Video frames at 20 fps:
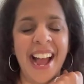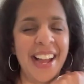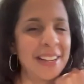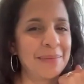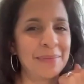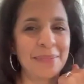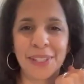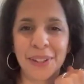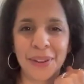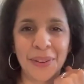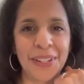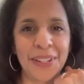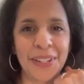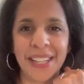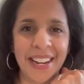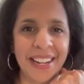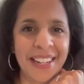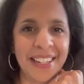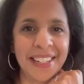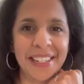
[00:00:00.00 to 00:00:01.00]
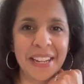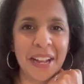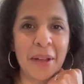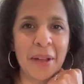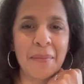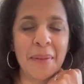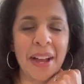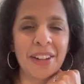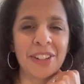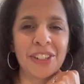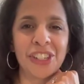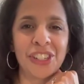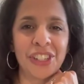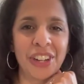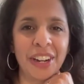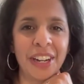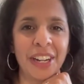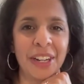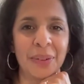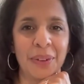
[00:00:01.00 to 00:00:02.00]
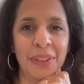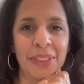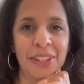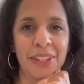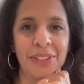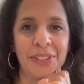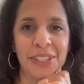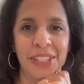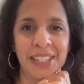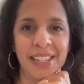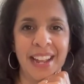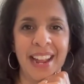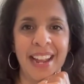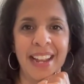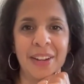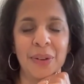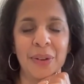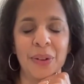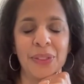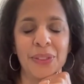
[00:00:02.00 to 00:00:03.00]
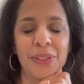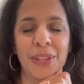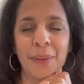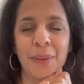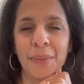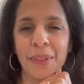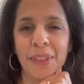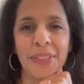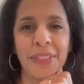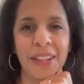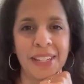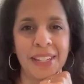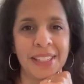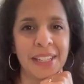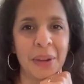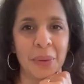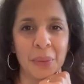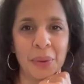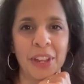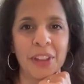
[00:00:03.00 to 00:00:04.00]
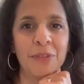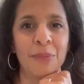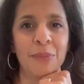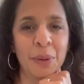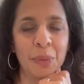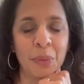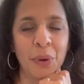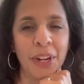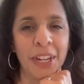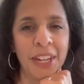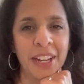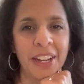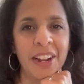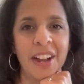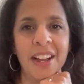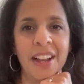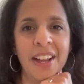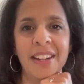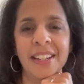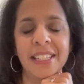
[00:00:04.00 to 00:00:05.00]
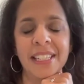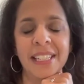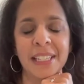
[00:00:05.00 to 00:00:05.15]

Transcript: I am so excited about sharing with you tonight some of the things that we've been working on,